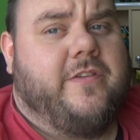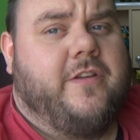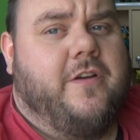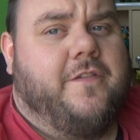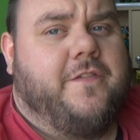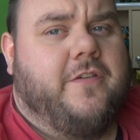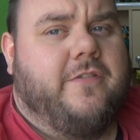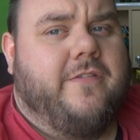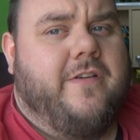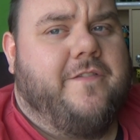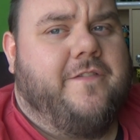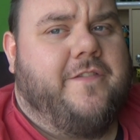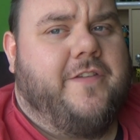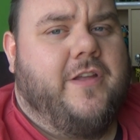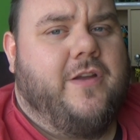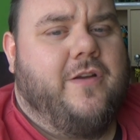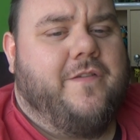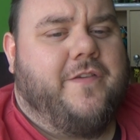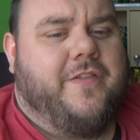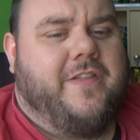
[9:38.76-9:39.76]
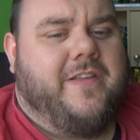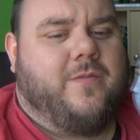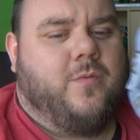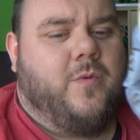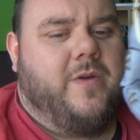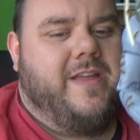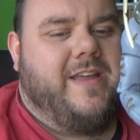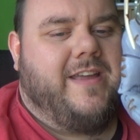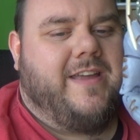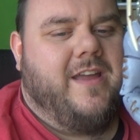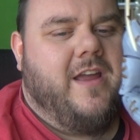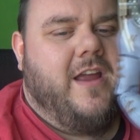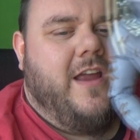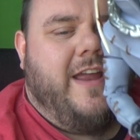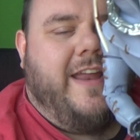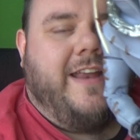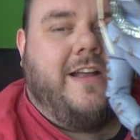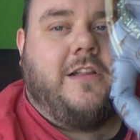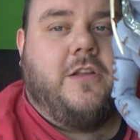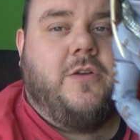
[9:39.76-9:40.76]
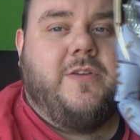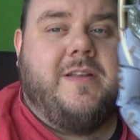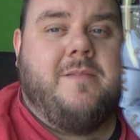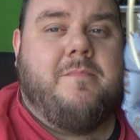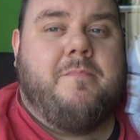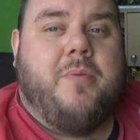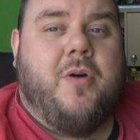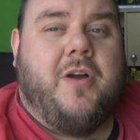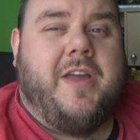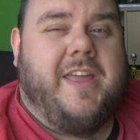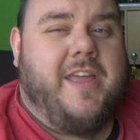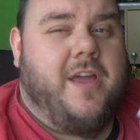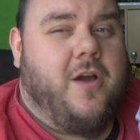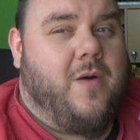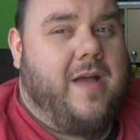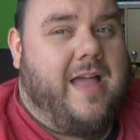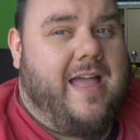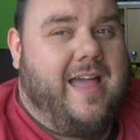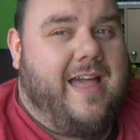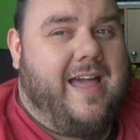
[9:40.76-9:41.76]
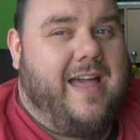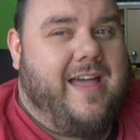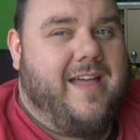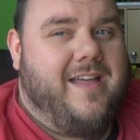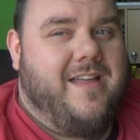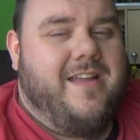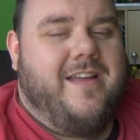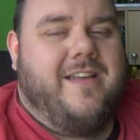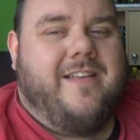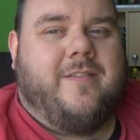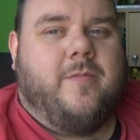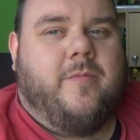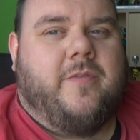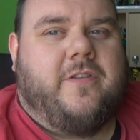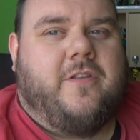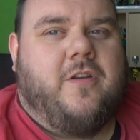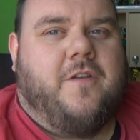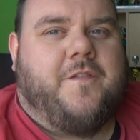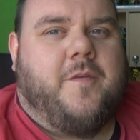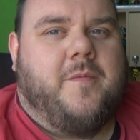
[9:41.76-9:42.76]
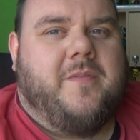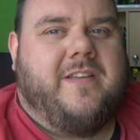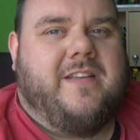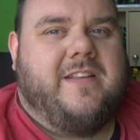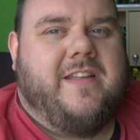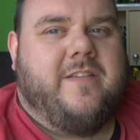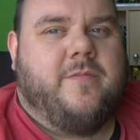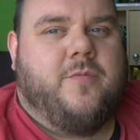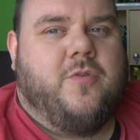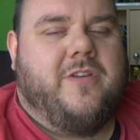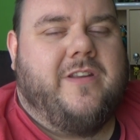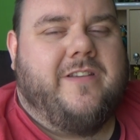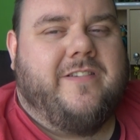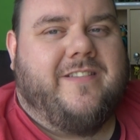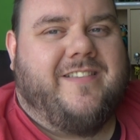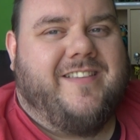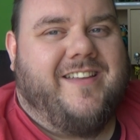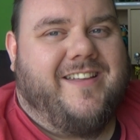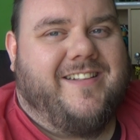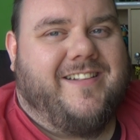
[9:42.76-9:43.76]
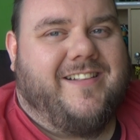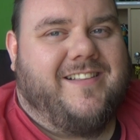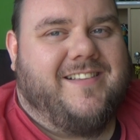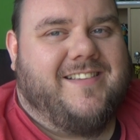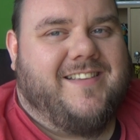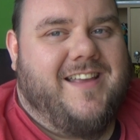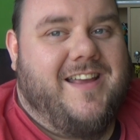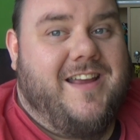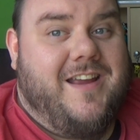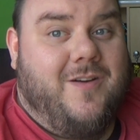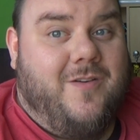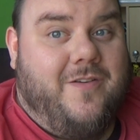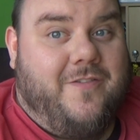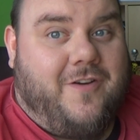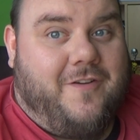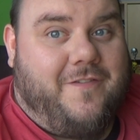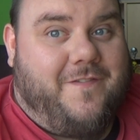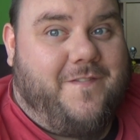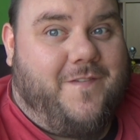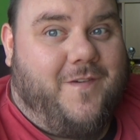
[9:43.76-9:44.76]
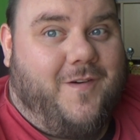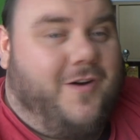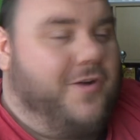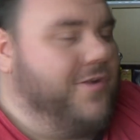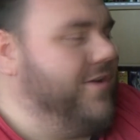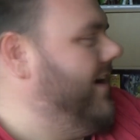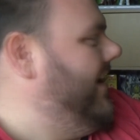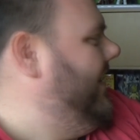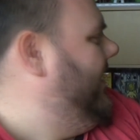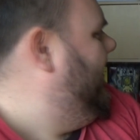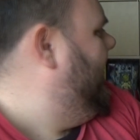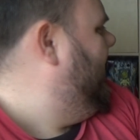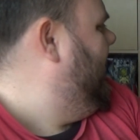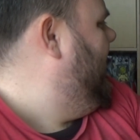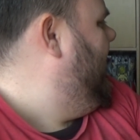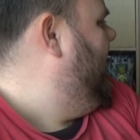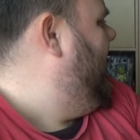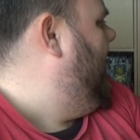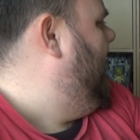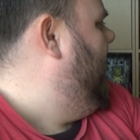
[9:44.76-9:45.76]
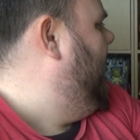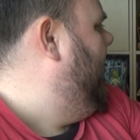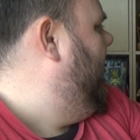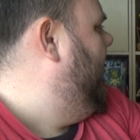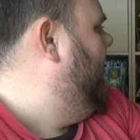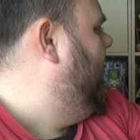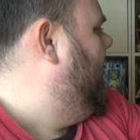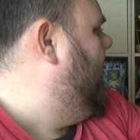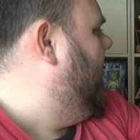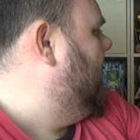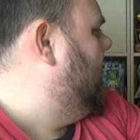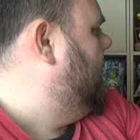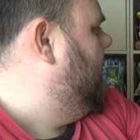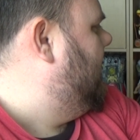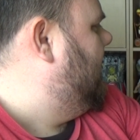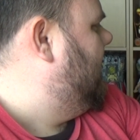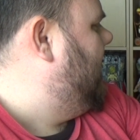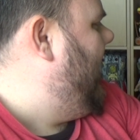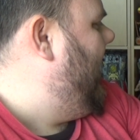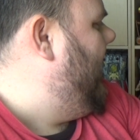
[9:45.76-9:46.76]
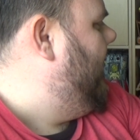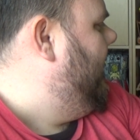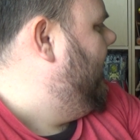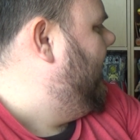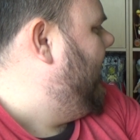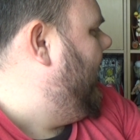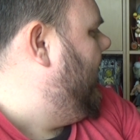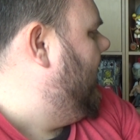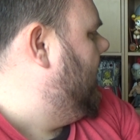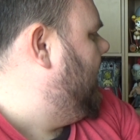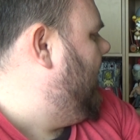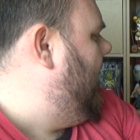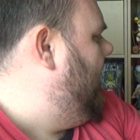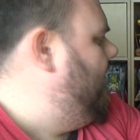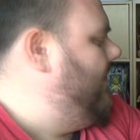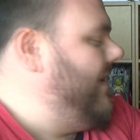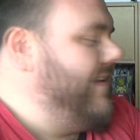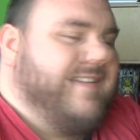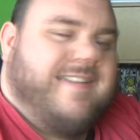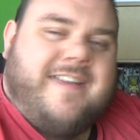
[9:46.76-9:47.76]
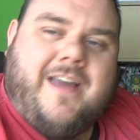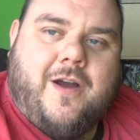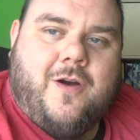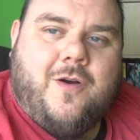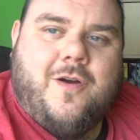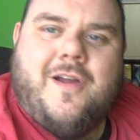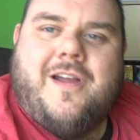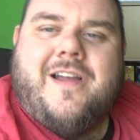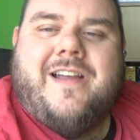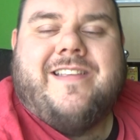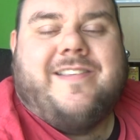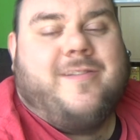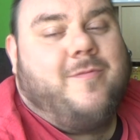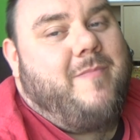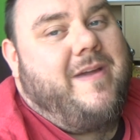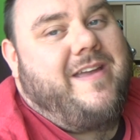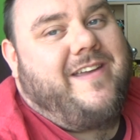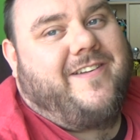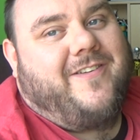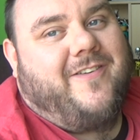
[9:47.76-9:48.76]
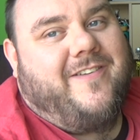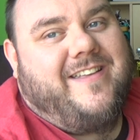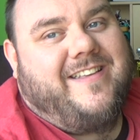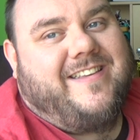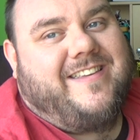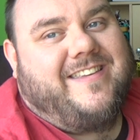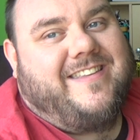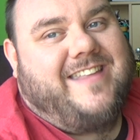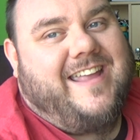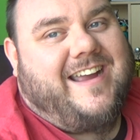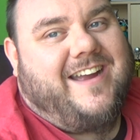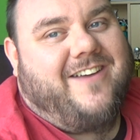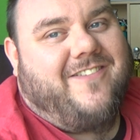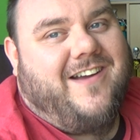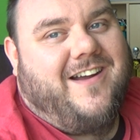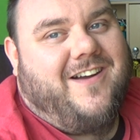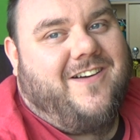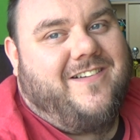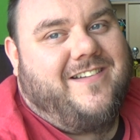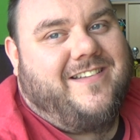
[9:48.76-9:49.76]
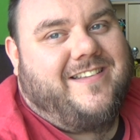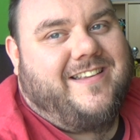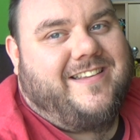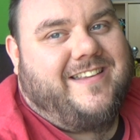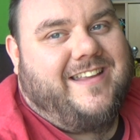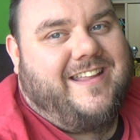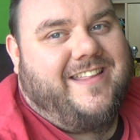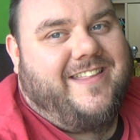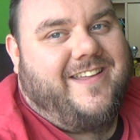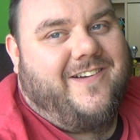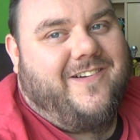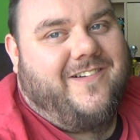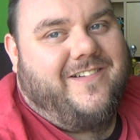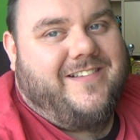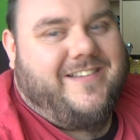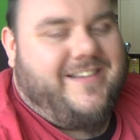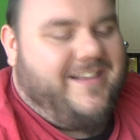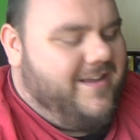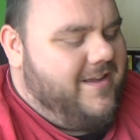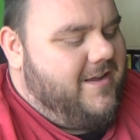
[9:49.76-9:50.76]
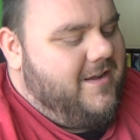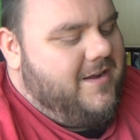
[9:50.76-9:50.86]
stuff to review for this week, including Bucky O'Hare, some stuff from Teenage Mutant Ninja Turtles, we've got Fortnite, and we've even got some Scary Tales by Mezco. So make sure you stick around to see those.